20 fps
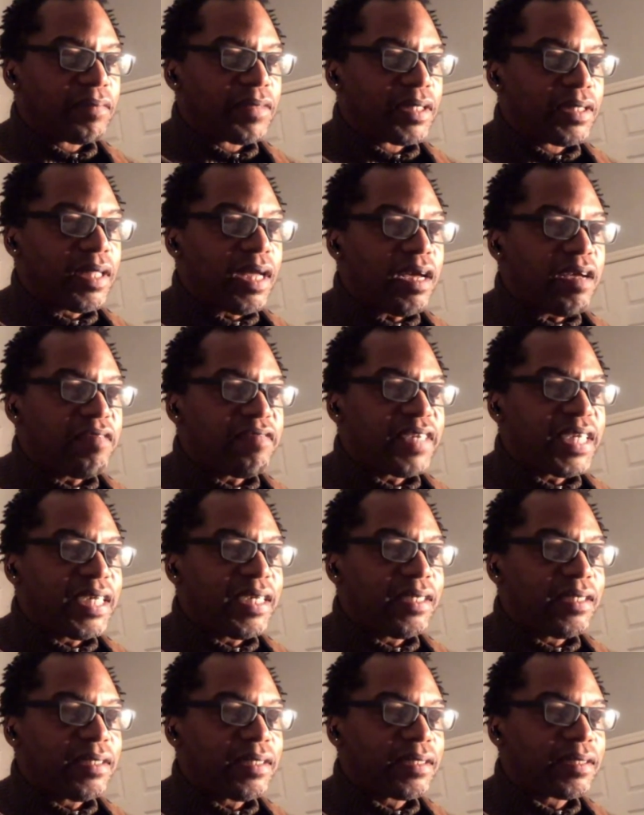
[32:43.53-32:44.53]
Love
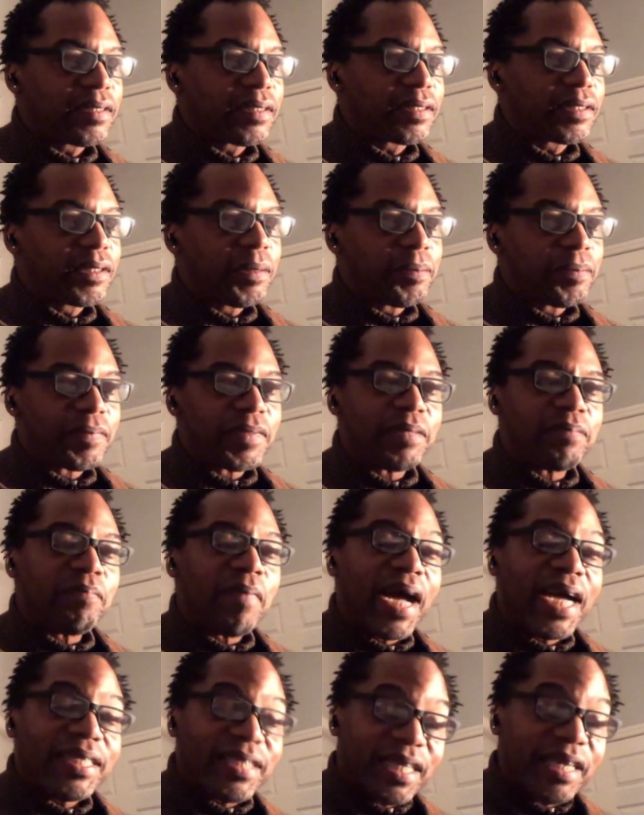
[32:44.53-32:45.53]
is to
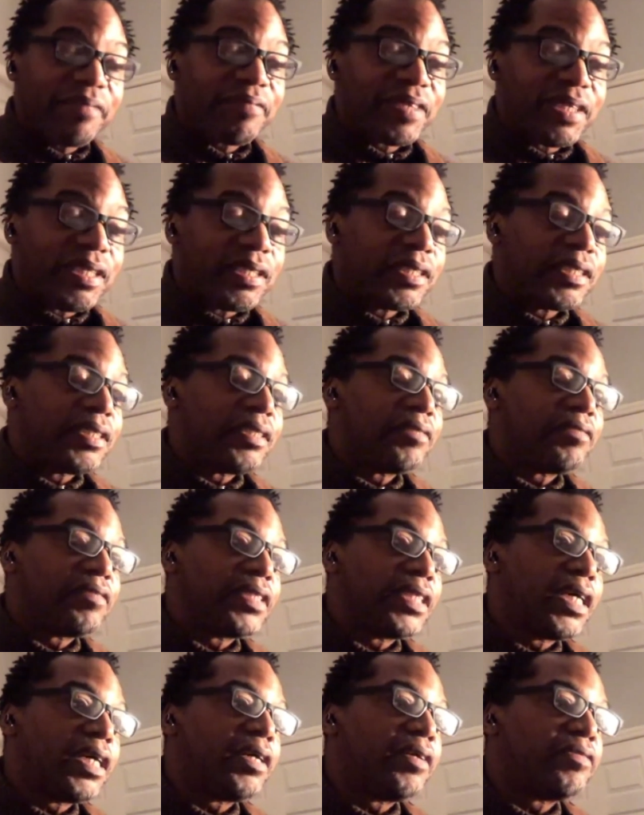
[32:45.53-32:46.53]
my definition of
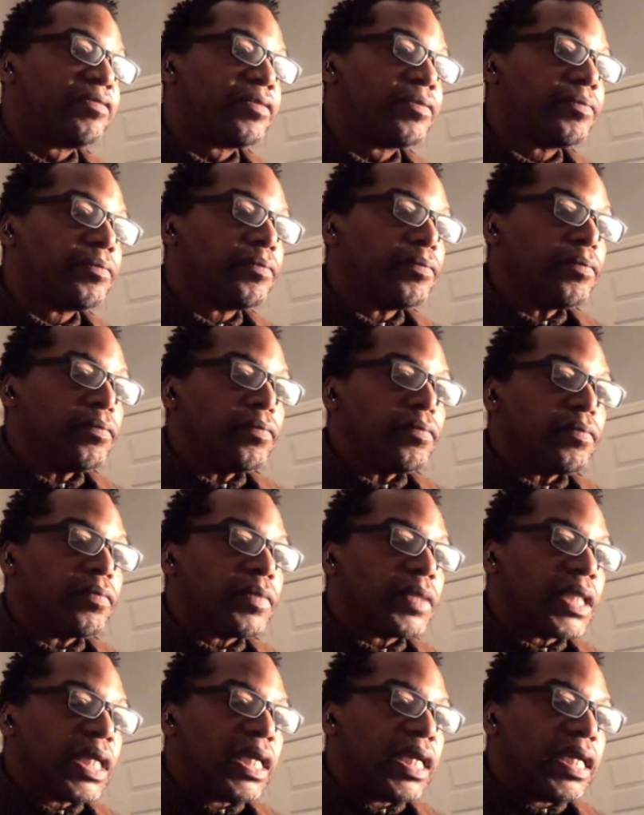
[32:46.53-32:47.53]
love
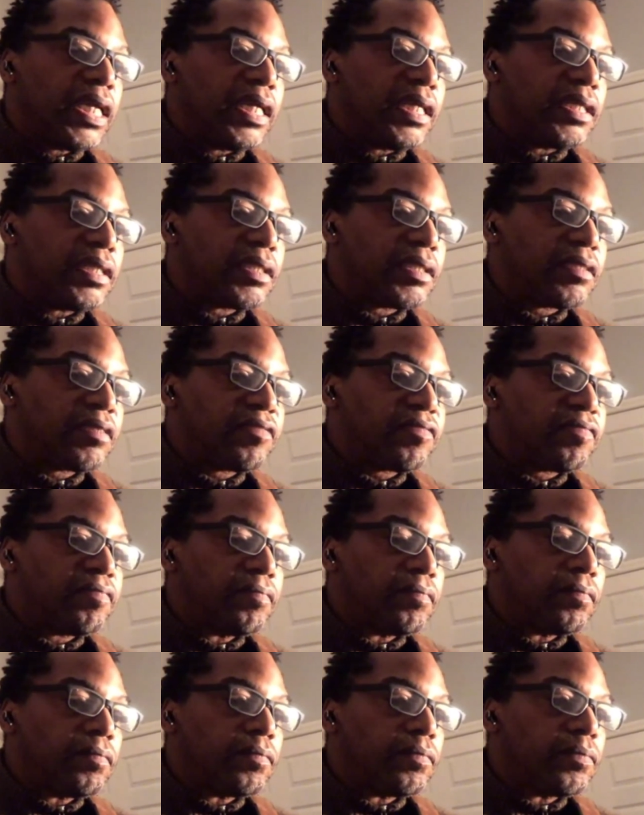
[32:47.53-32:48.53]
is
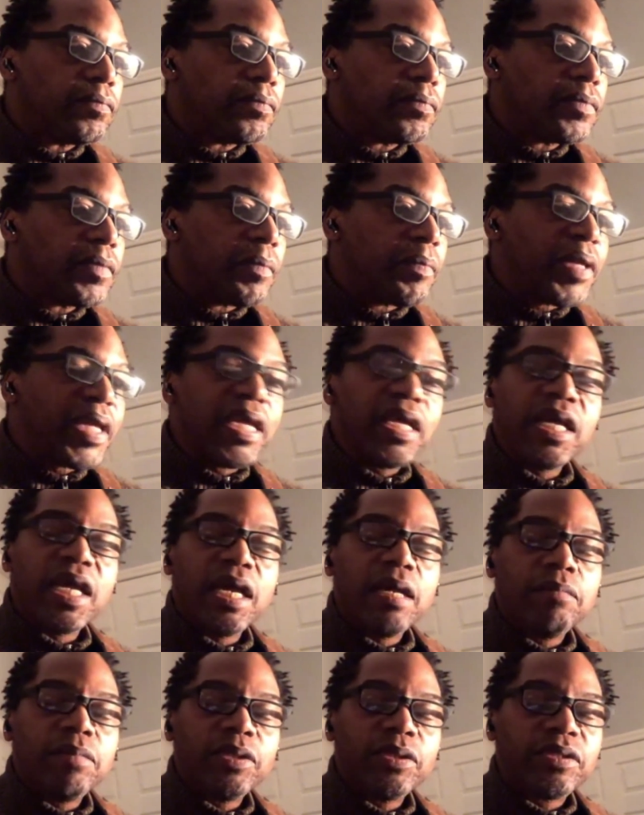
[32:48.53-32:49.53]
being
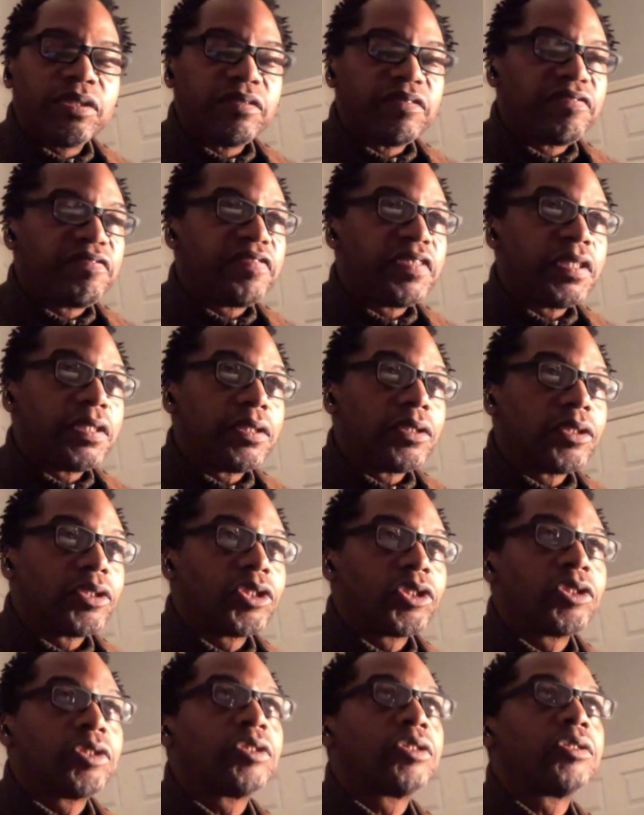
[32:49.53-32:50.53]
able to feel
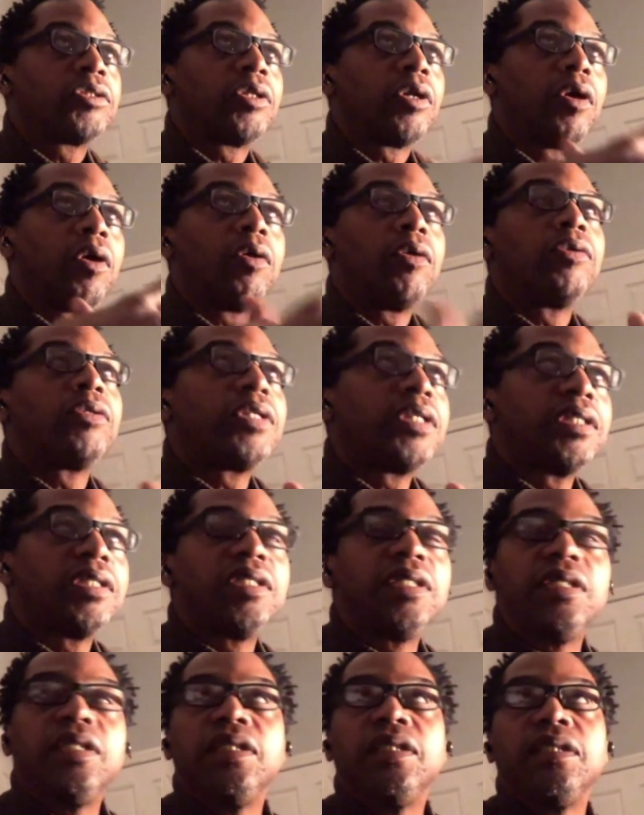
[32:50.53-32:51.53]

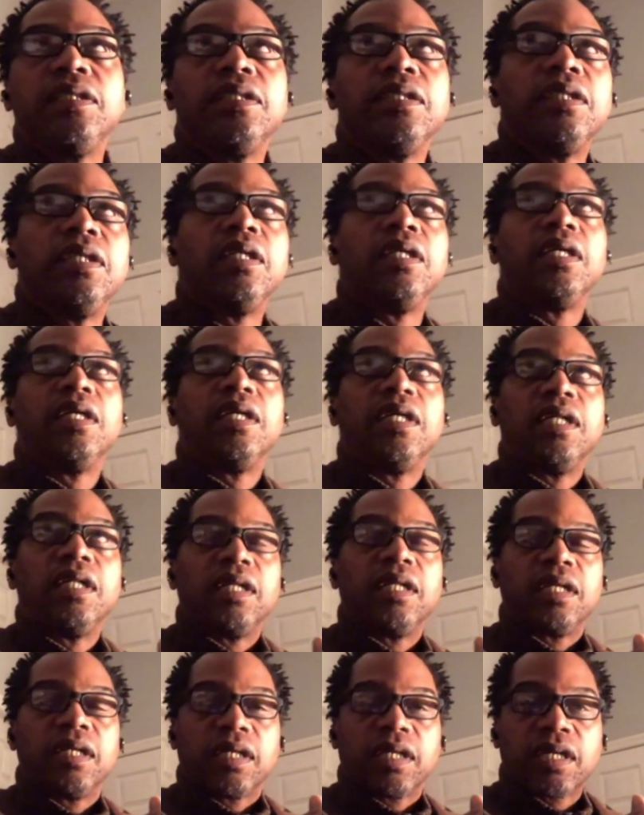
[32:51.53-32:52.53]
totally
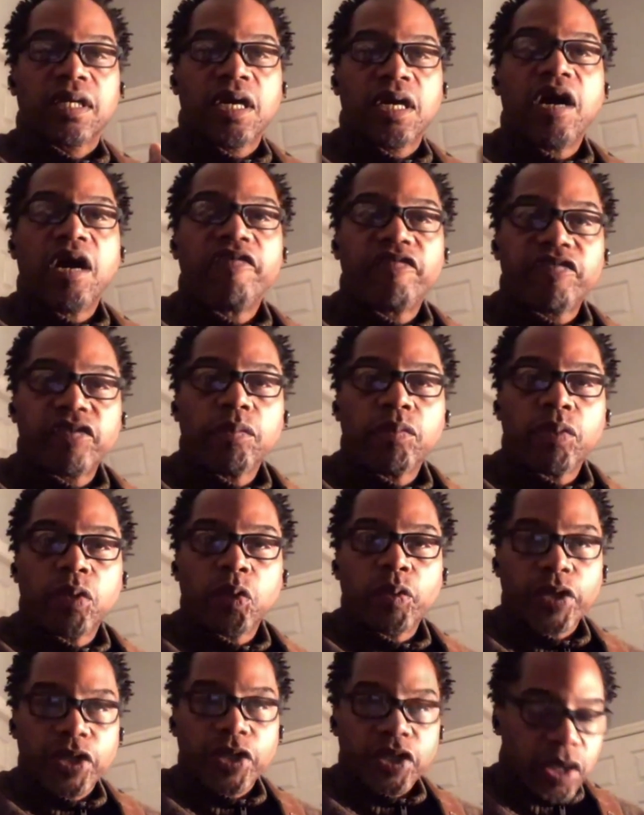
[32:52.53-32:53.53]
comfortable
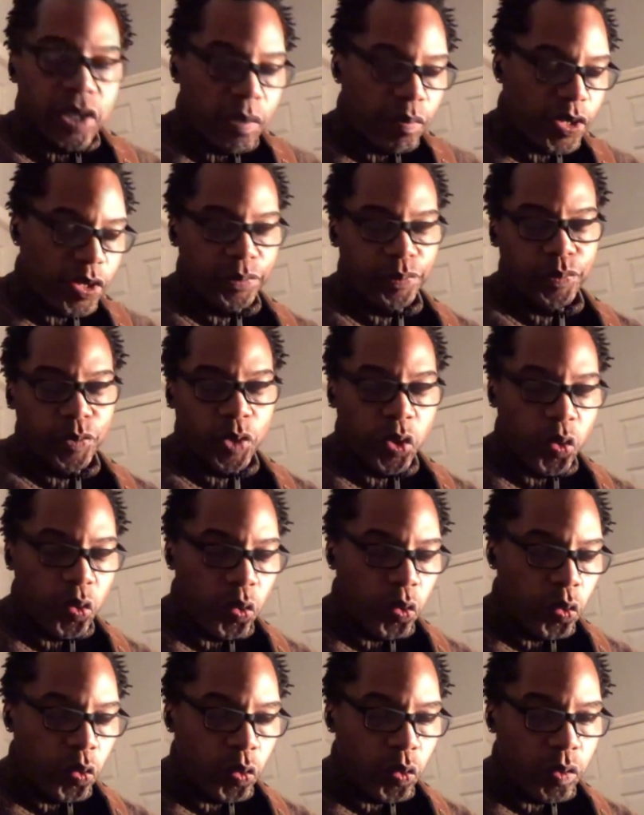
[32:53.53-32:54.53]
with someone
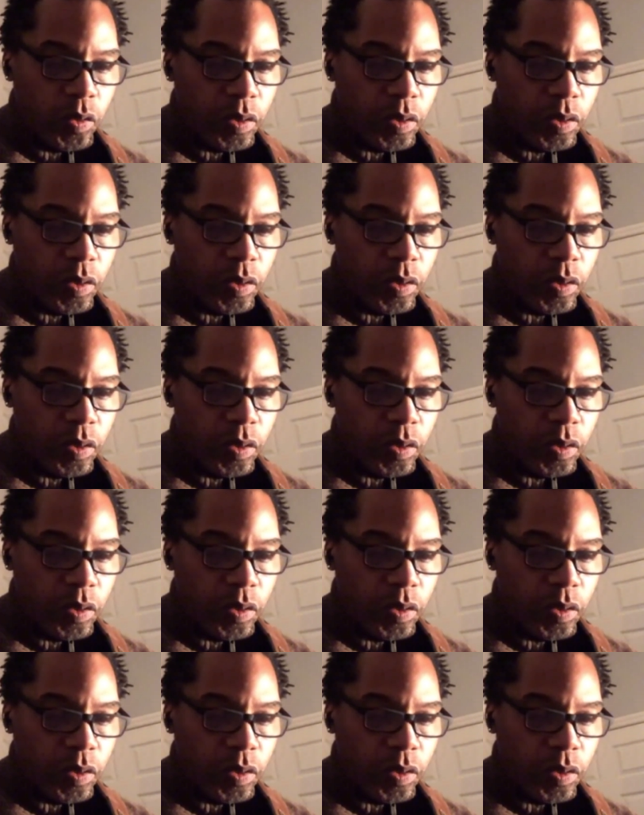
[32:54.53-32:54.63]
who